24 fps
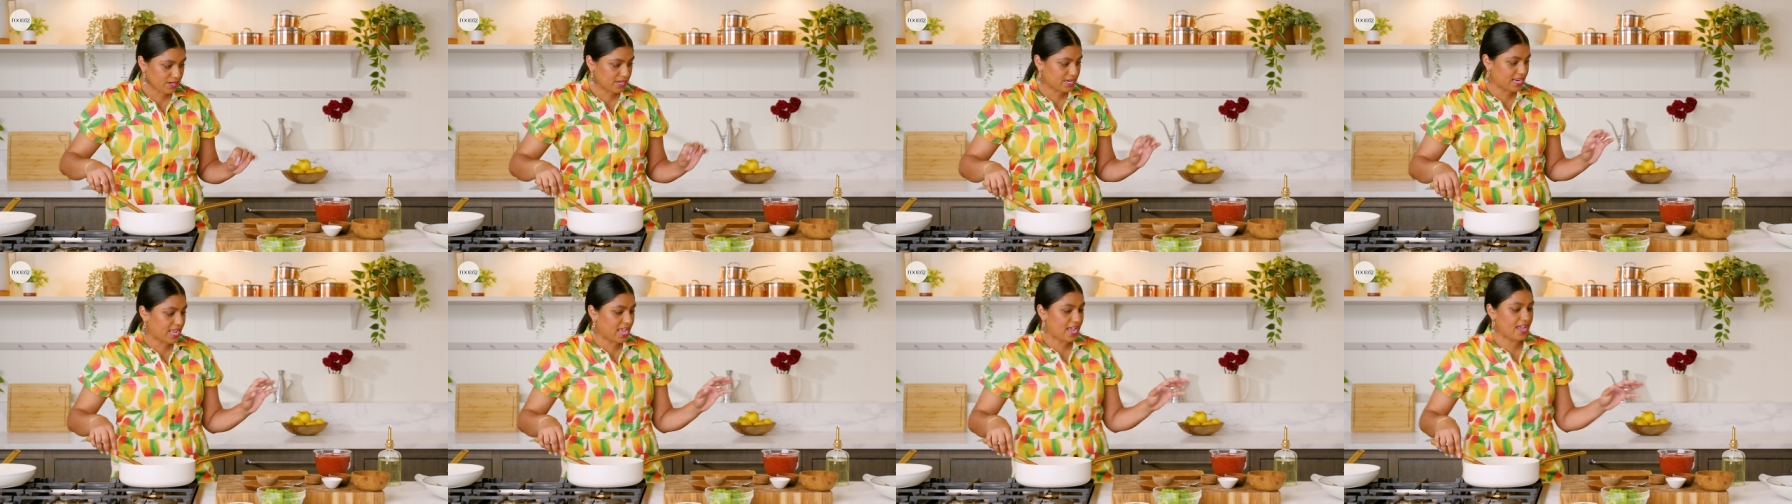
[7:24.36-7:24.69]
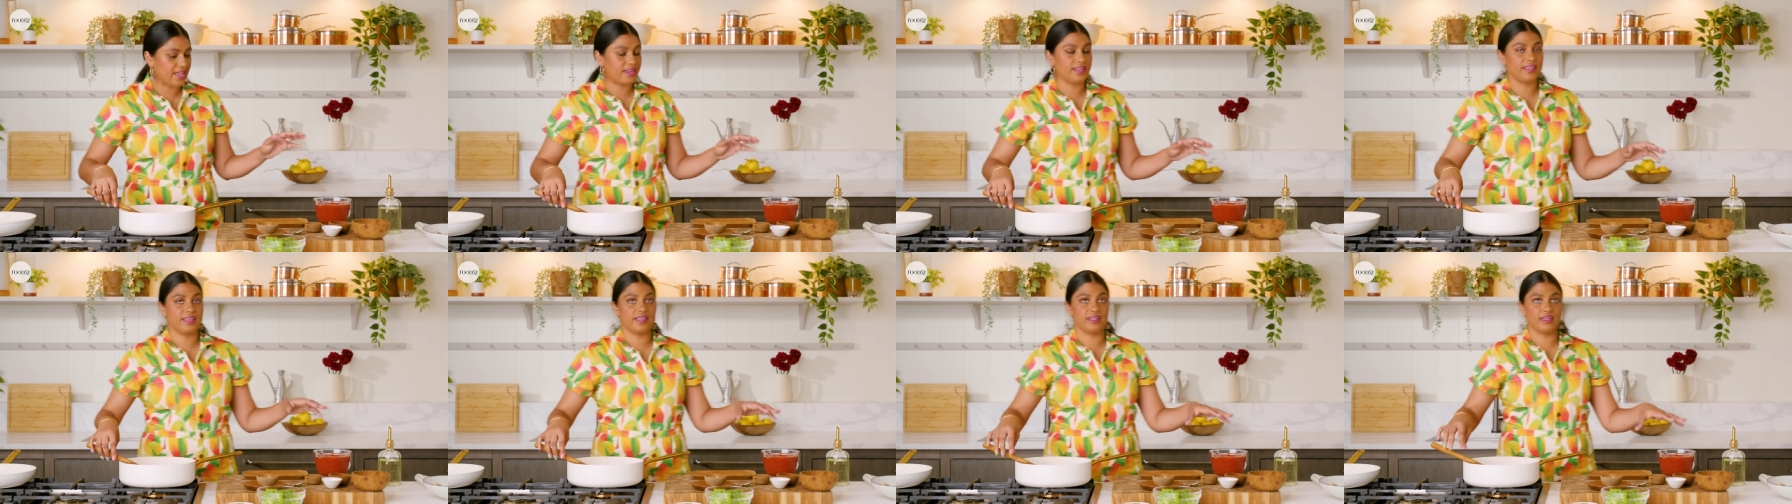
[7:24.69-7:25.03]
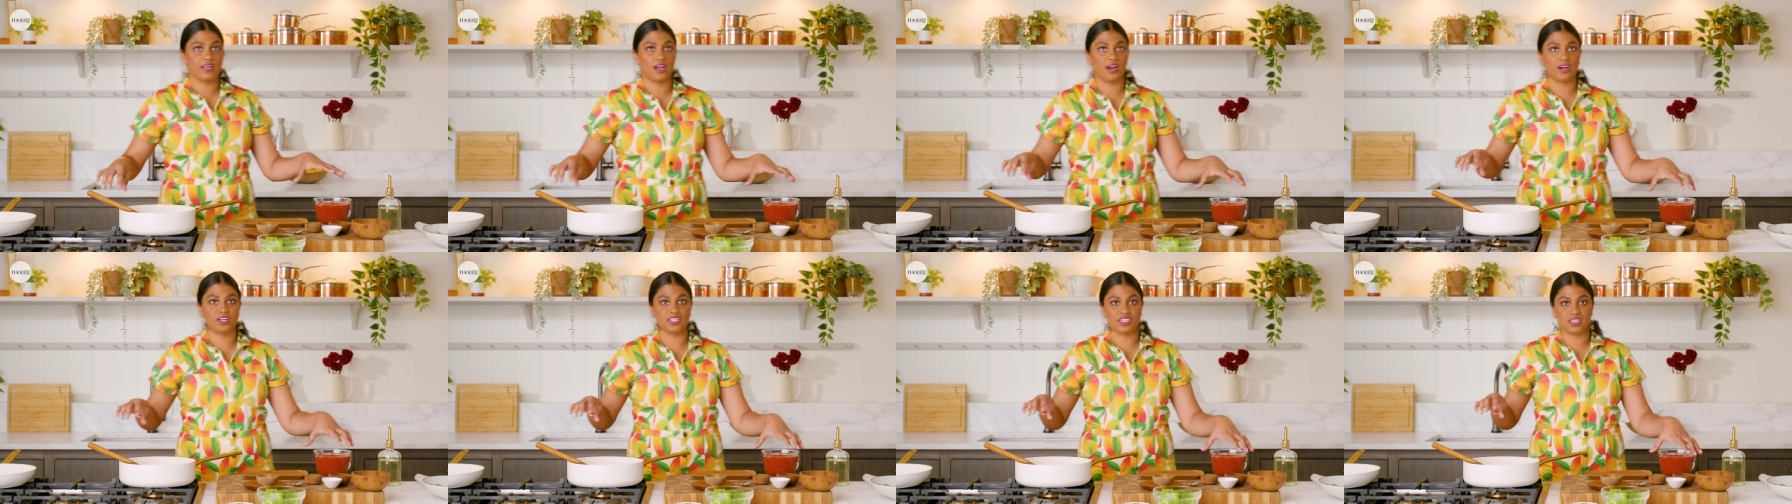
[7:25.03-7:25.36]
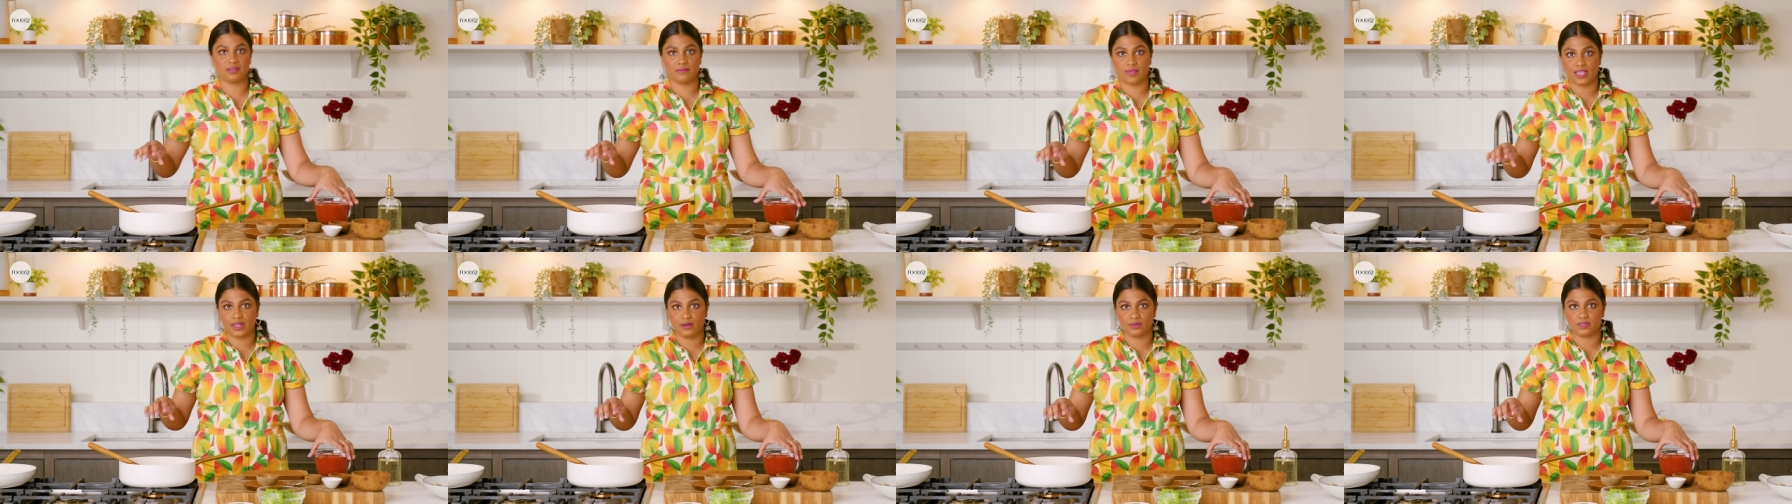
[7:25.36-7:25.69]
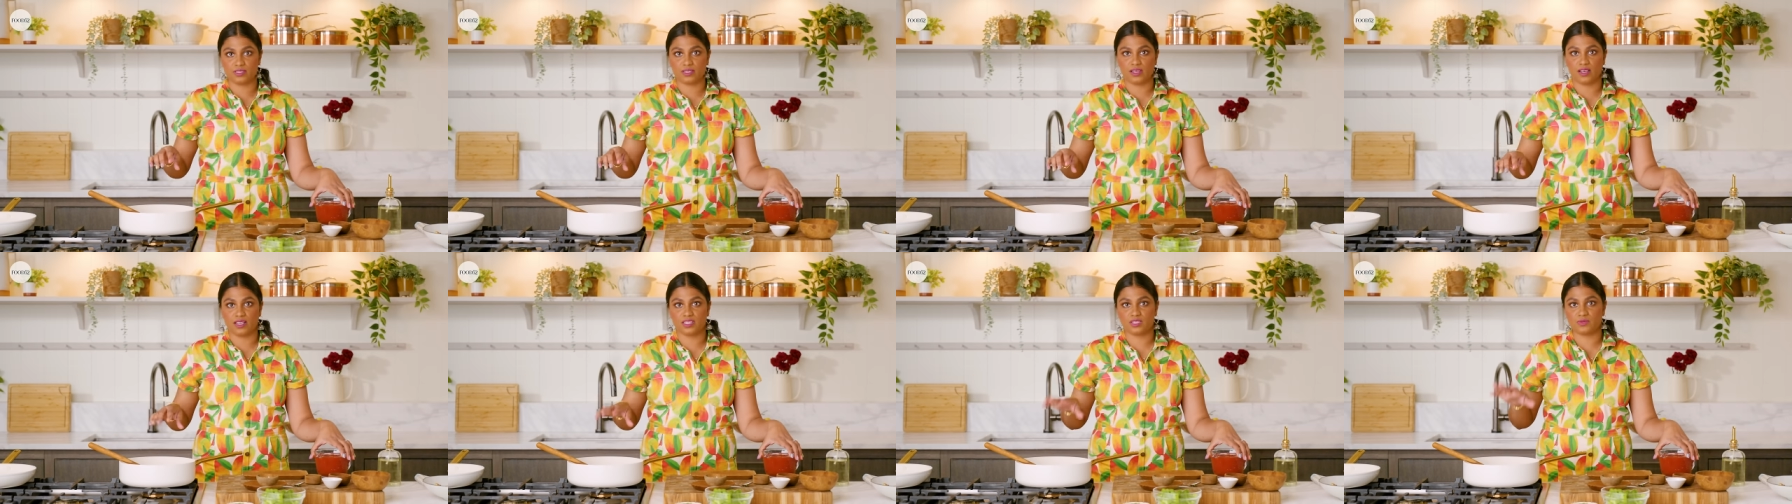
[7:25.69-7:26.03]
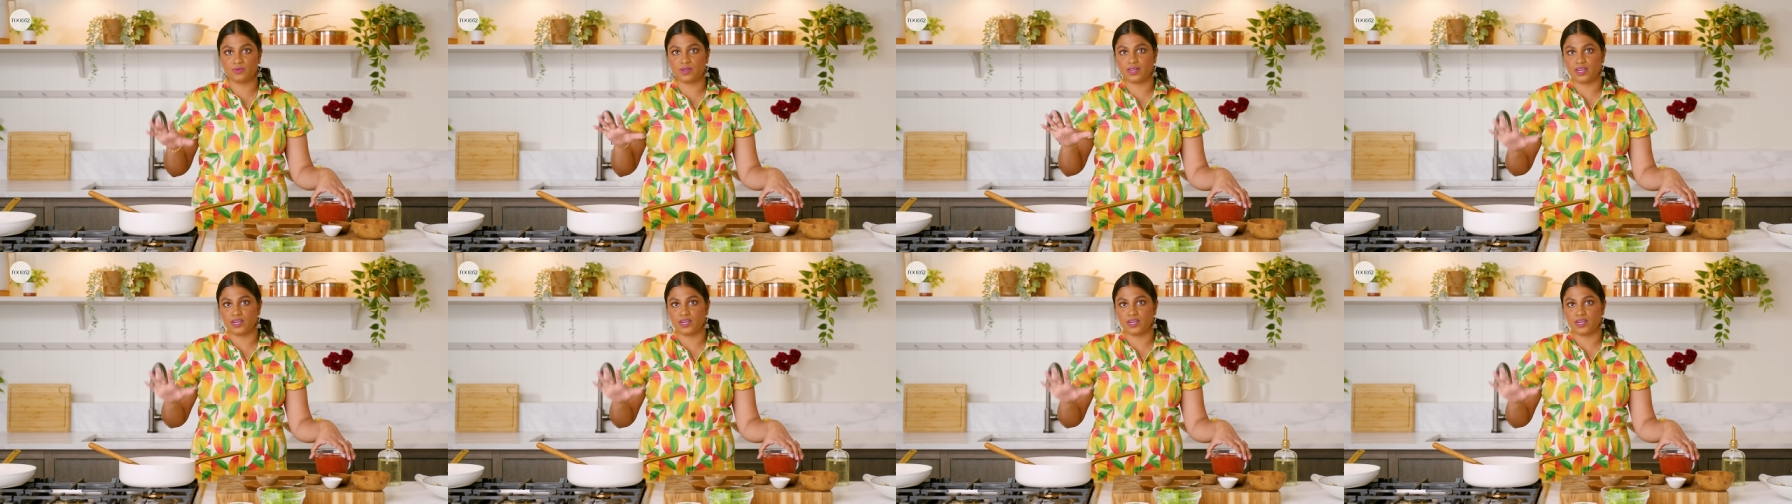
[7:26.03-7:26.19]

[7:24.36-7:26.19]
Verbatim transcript: we're gonna add in our tomato sauce.